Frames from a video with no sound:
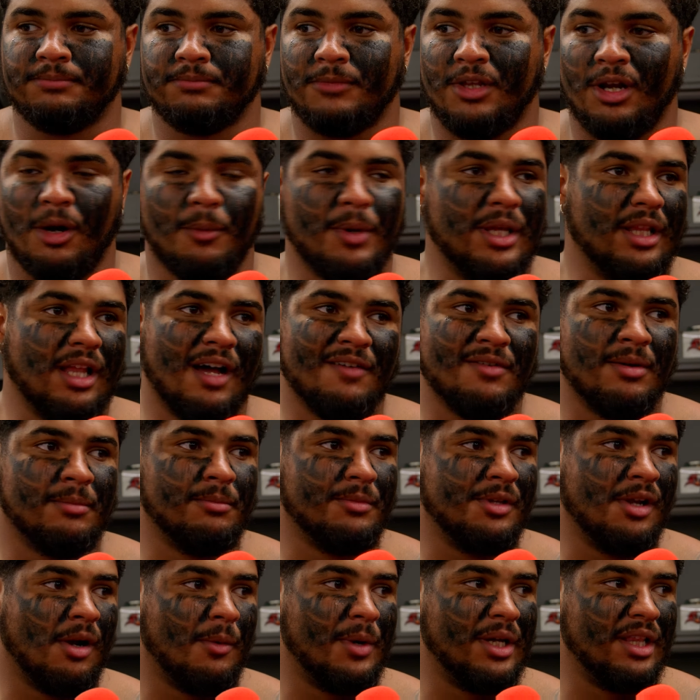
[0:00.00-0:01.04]
you know, we love
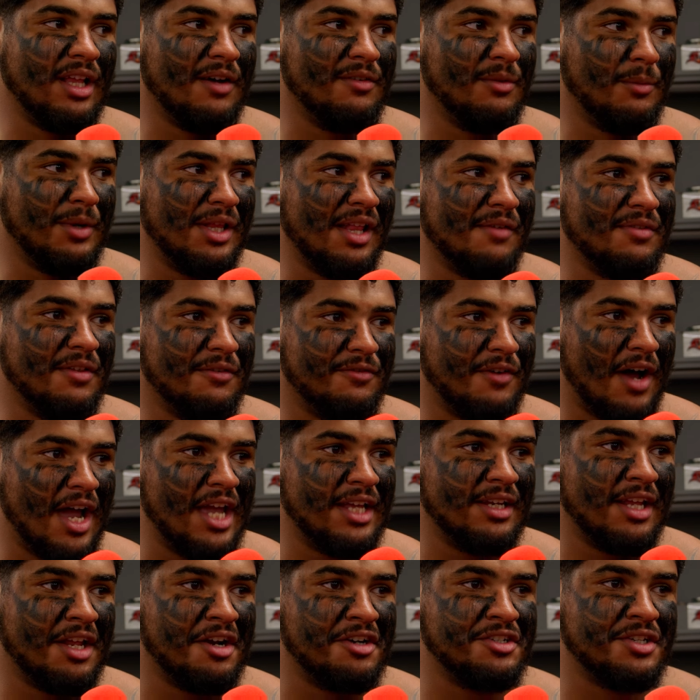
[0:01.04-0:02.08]
him. You know, we love the
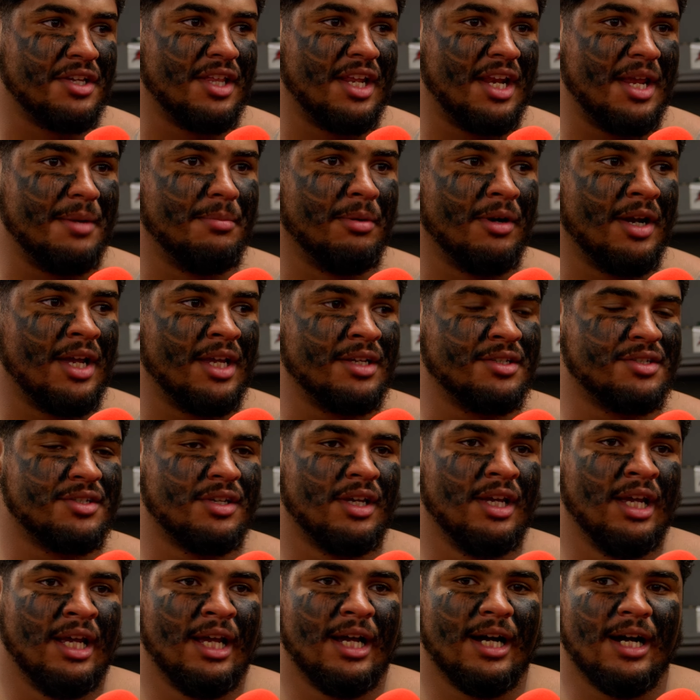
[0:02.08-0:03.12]
fight and energy that he brings.
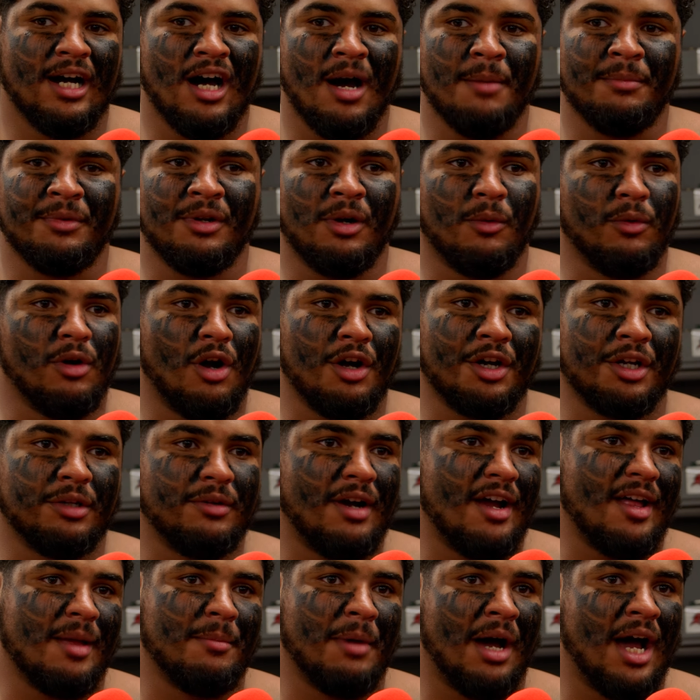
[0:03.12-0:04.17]
You know, we're all gonna
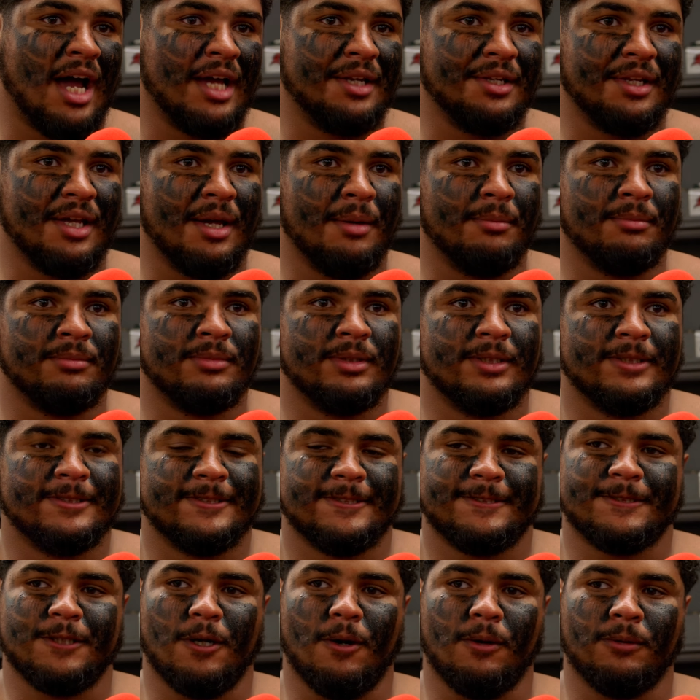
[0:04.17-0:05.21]
rally behind him.
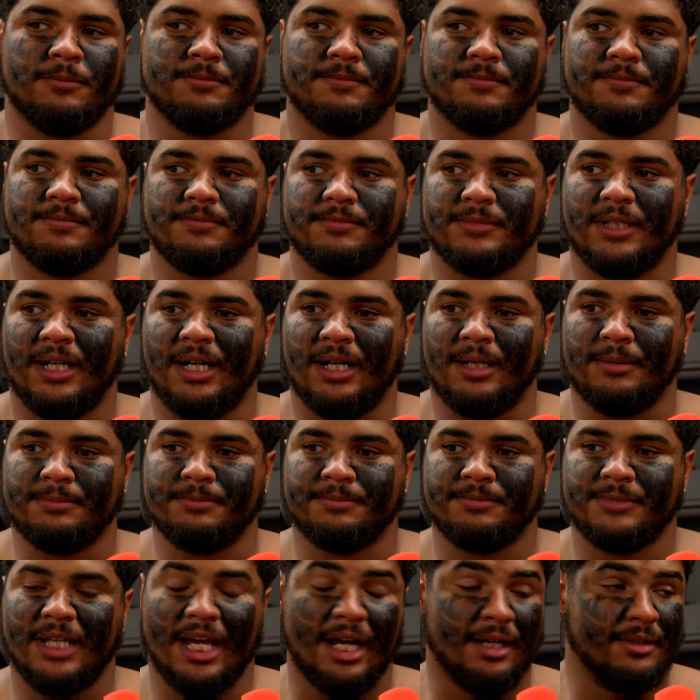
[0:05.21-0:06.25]
So.
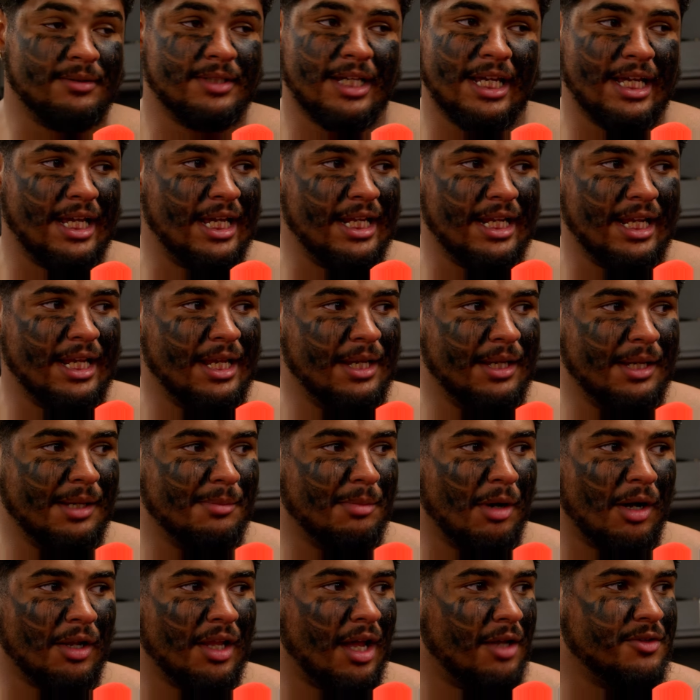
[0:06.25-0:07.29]
Yeah, he
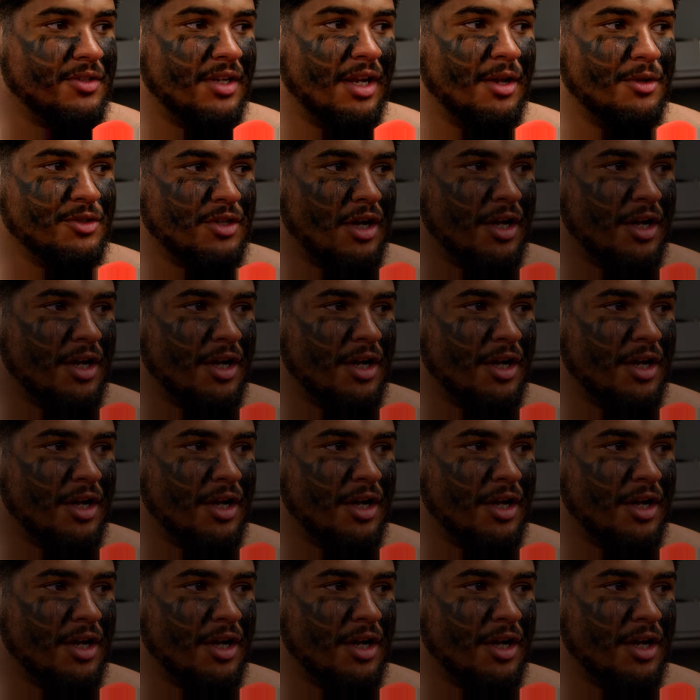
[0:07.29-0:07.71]
balled out today. It was